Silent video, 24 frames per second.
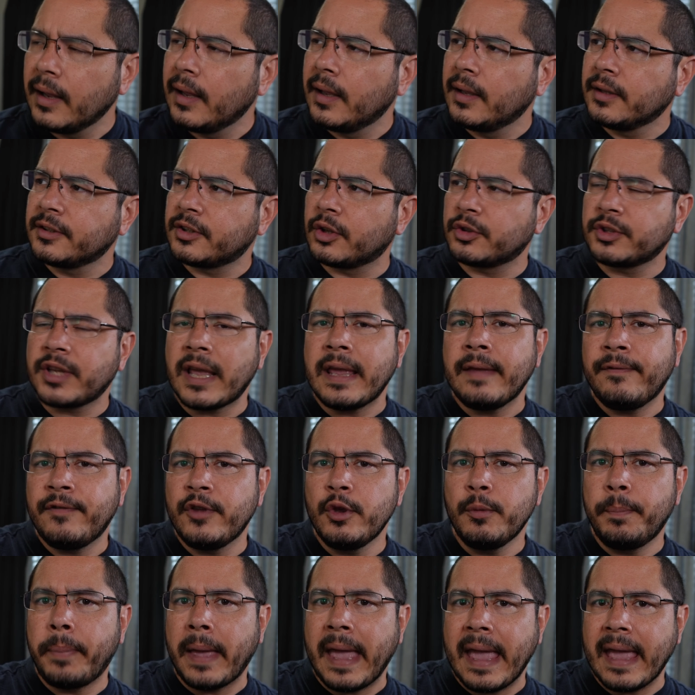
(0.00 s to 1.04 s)
So say if
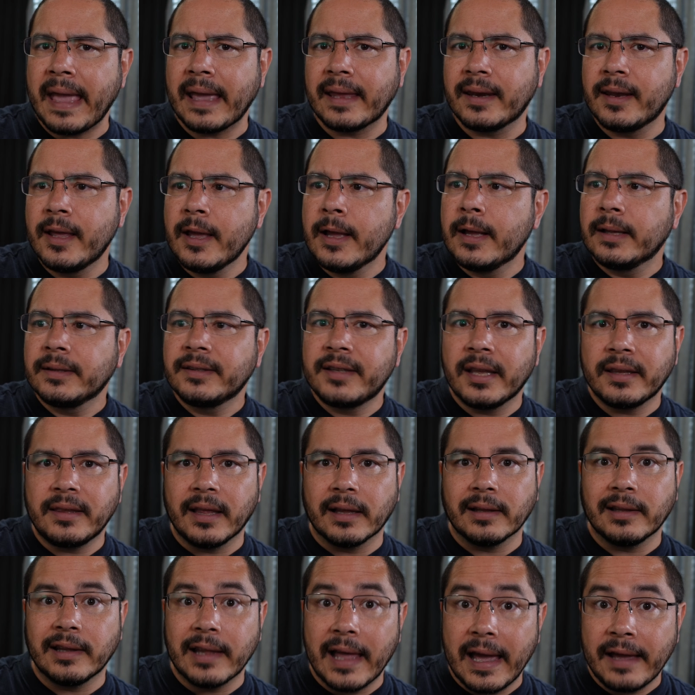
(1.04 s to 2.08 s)
you pan to the
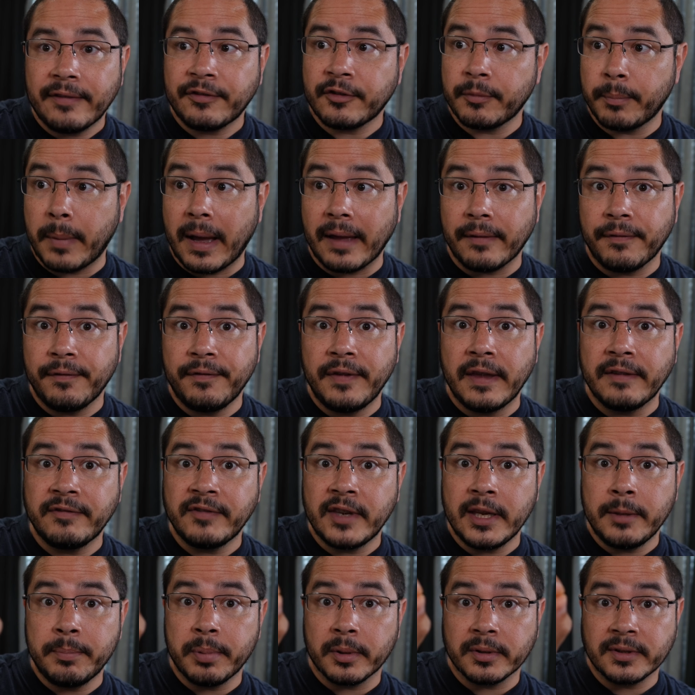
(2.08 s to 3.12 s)
left by
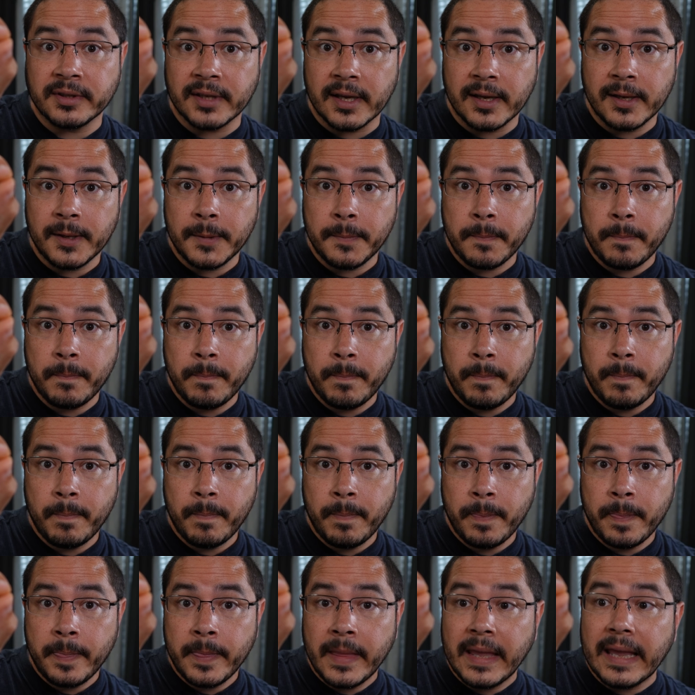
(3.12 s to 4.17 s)
50%,
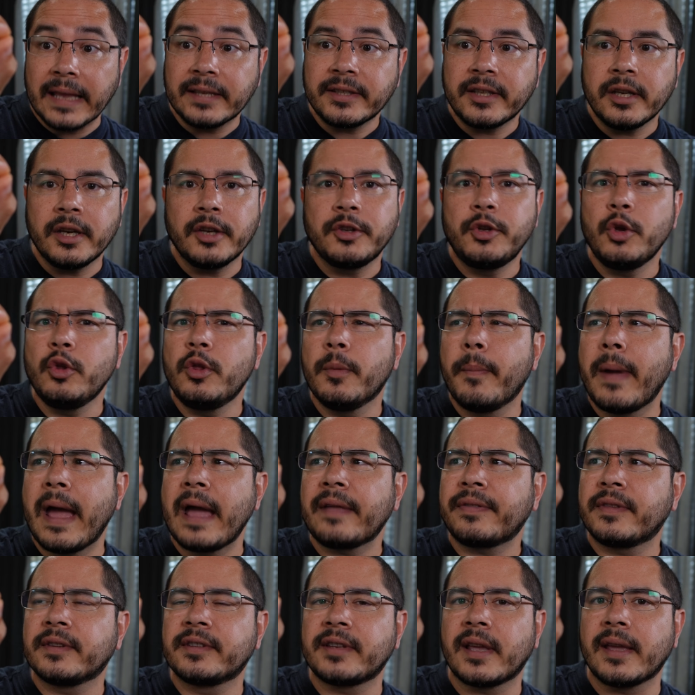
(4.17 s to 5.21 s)
it's going to do the
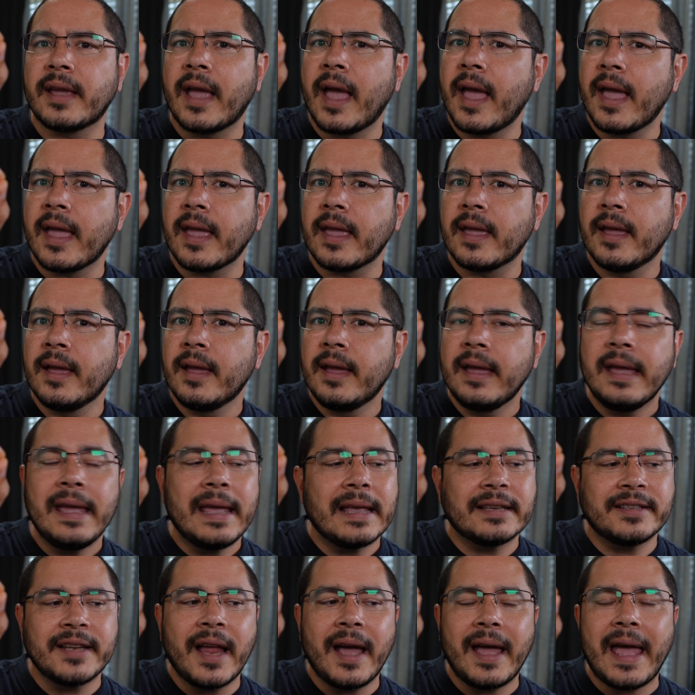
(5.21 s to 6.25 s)
math and say, hey,
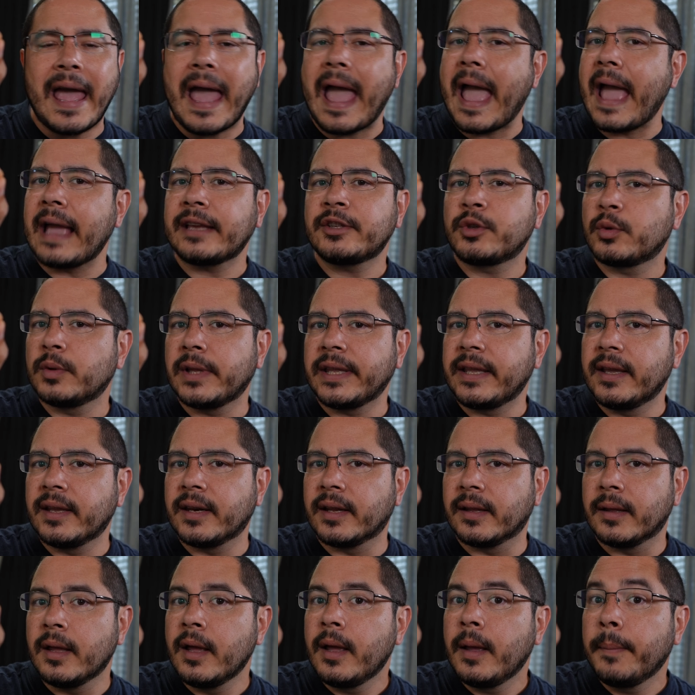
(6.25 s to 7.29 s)
it's not actually going
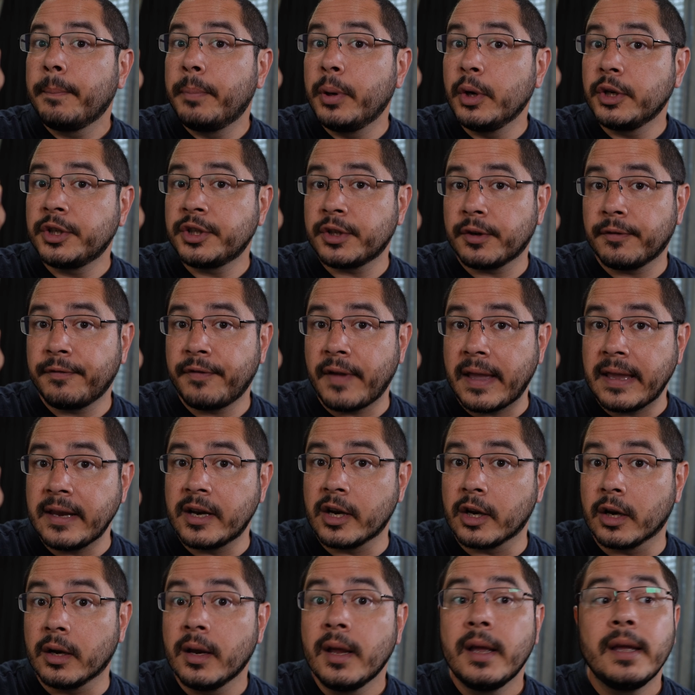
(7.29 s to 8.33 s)
to push your
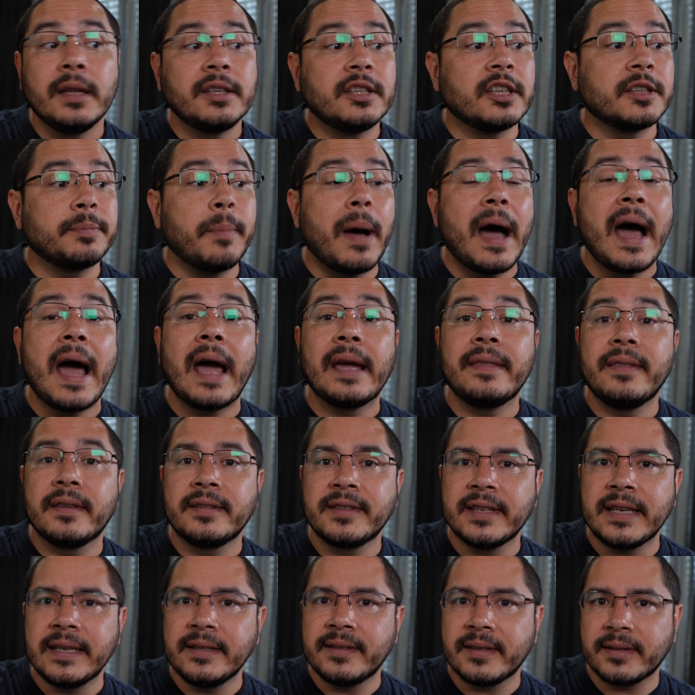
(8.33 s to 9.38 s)
fader. Just behind the
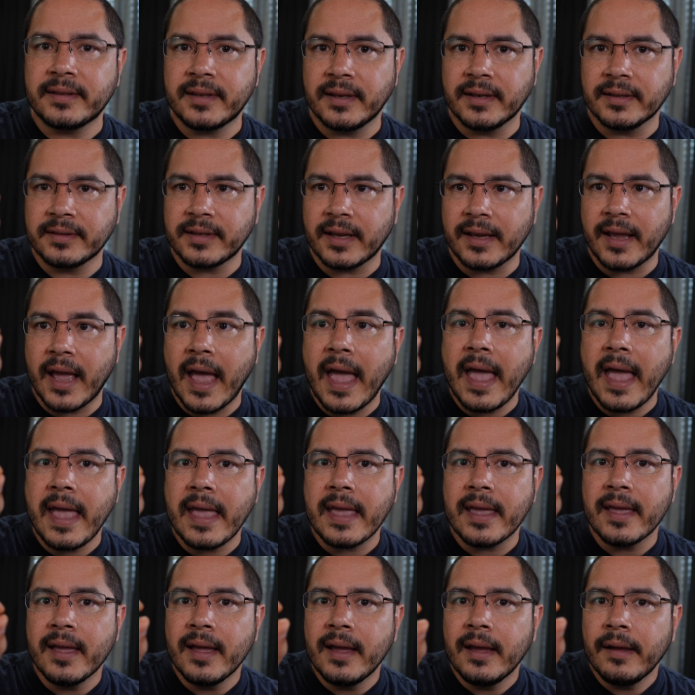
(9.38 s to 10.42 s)
scenes, it's going to say,
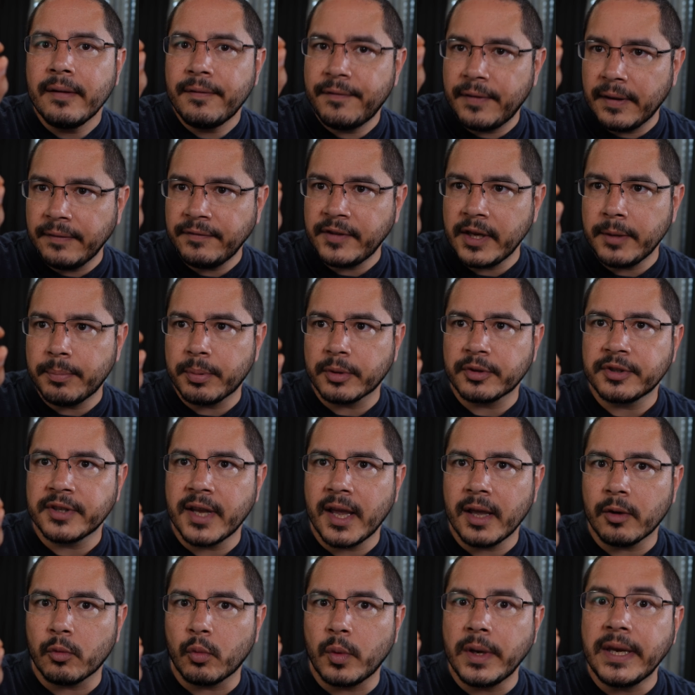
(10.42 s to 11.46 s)
hey, 50%, we